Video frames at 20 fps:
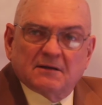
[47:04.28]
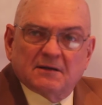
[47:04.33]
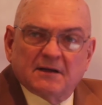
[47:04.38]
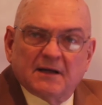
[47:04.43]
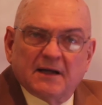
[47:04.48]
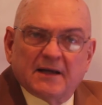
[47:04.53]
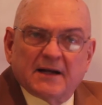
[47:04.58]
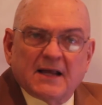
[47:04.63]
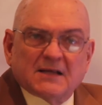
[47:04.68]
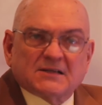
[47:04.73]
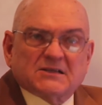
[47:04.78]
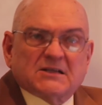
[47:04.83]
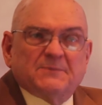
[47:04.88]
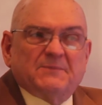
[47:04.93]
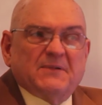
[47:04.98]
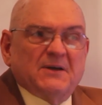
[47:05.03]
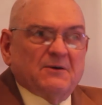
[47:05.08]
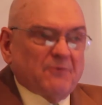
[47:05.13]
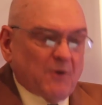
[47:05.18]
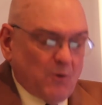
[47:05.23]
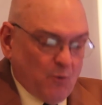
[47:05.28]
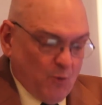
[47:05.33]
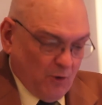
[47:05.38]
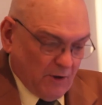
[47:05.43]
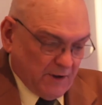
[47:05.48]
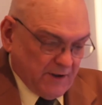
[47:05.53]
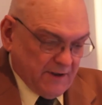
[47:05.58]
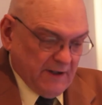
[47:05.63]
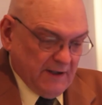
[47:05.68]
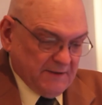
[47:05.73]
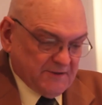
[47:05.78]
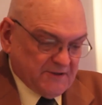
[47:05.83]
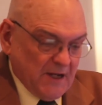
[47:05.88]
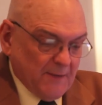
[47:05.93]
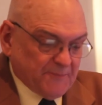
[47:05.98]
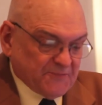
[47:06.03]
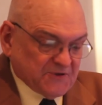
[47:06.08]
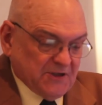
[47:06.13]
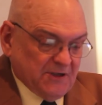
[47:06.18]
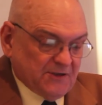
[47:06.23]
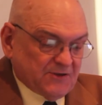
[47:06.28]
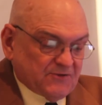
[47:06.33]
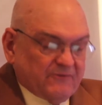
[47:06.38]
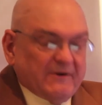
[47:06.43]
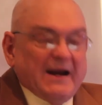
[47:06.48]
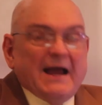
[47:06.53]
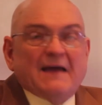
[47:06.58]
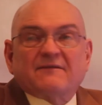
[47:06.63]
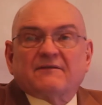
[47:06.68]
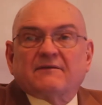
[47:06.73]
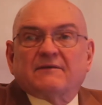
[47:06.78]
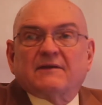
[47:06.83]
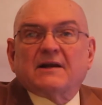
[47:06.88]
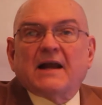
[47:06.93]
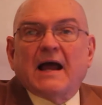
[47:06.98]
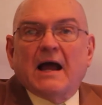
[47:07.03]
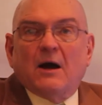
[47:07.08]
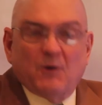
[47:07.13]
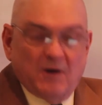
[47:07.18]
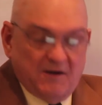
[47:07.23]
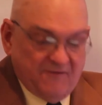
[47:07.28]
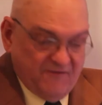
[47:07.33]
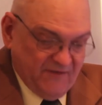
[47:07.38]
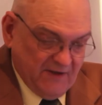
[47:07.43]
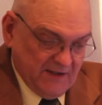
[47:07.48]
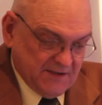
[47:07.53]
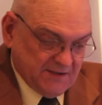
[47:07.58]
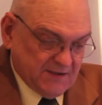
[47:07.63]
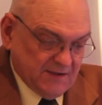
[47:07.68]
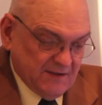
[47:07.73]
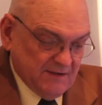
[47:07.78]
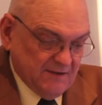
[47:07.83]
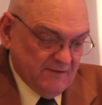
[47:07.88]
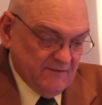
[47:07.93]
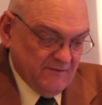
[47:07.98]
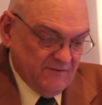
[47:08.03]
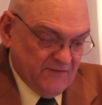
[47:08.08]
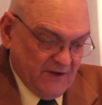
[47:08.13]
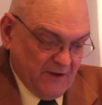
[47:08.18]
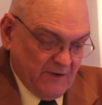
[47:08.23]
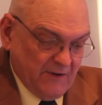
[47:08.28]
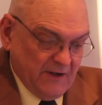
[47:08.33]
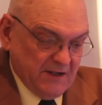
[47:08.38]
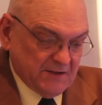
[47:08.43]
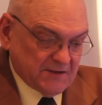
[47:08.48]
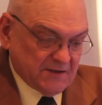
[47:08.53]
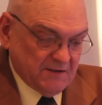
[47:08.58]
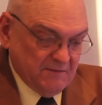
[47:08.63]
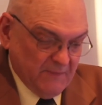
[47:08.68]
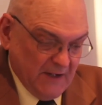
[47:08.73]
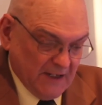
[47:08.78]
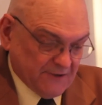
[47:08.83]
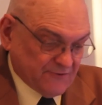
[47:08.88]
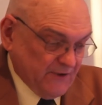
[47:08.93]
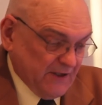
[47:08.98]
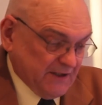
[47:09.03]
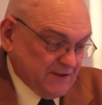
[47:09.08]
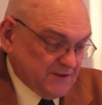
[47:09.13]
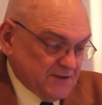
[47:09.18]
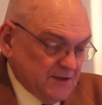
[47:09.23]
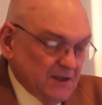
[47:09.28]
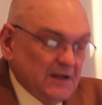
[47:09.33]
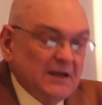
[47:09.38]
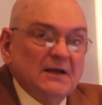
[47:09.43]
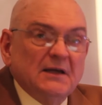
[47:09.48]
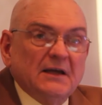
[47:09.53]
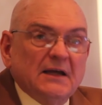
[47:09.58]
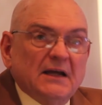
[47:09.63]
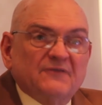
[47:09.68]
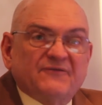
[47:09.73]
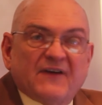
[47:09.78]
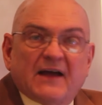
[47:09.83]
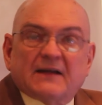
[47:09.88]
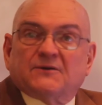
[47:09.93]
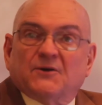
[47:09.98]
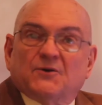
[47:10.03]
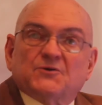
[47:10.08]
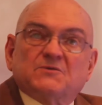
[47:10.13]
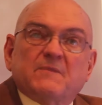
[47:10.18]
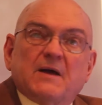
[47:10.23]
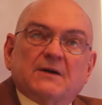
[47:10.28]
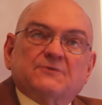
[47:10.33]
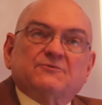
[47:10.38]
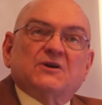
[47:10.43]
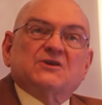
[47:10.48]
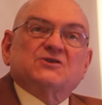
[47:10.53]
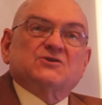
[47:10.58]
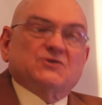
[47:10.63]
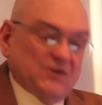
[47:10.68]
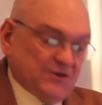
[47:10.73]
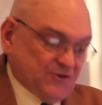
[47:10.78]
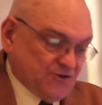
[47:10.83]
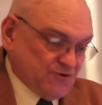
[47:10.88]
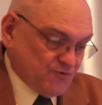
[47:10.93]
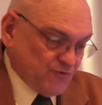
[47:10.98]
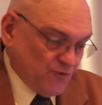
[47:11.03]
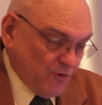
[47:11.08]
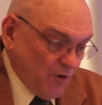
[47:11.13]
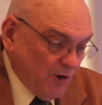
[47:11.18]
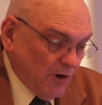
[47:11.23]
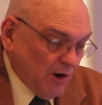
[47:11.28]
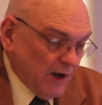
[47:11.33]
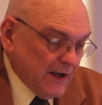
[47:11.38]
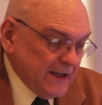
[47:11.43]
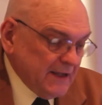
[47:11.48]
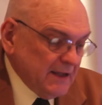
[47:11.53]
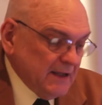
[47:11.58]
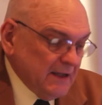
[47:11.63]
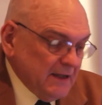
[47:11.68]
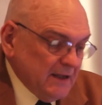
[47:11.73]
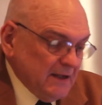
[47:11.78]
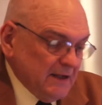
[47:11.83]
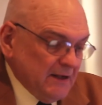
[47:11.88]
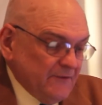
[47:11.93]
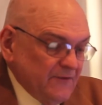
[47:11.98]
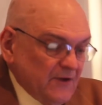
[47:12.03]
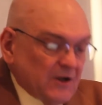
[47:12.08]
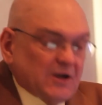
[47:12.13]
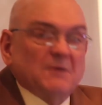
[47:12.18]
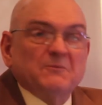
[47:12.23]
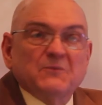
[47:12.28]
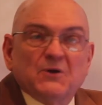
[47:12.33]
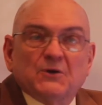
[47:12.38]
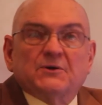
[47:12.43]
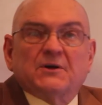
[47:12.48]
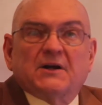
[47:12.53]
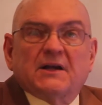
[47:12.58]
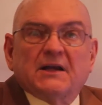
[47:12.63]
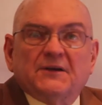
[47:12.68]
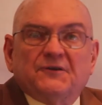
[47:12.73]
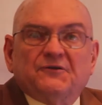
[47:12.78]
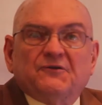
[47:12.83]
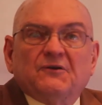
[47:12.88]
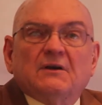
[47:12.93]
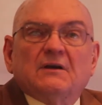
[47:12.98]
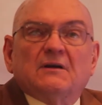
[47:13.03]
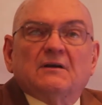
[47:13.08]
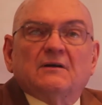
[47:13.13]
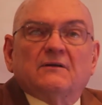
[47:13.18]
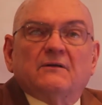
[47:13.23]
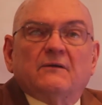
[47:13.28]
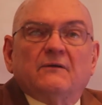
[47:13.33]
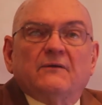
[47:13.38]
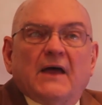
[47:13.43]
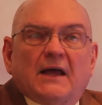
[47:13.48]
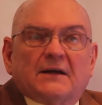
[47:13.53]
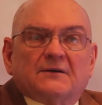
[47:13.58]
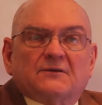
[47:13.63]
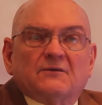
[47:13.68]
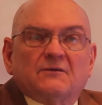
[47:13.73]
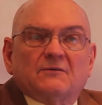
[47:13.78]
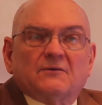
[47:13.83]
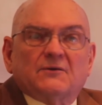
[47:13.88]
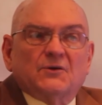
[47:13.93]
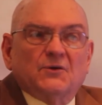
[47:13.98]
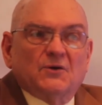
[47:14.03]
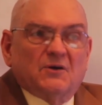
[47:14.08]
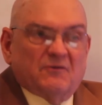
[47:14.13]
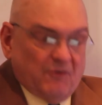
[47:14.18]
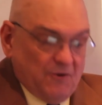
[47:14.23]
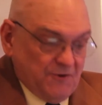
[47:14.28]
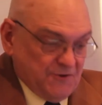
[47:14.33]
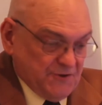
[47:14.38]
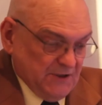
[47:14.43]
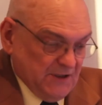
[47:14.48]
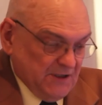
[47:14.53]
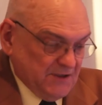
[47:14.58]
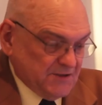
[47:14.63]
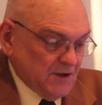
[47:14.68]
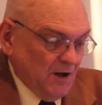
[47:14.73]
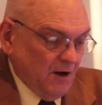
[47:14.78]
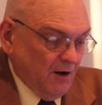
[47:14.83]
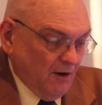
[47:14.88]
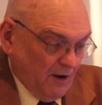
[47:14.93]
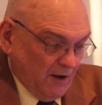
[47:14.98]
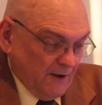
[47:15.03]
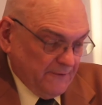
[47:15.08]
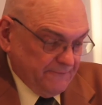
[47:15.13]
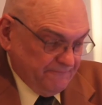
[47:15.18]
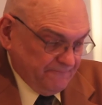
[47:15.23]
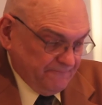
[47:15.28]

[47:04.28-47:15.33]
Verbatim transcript: It has to be rewarded on substance rather than how it fits various metrics. In fact, those metrics destroy the communities that universities are.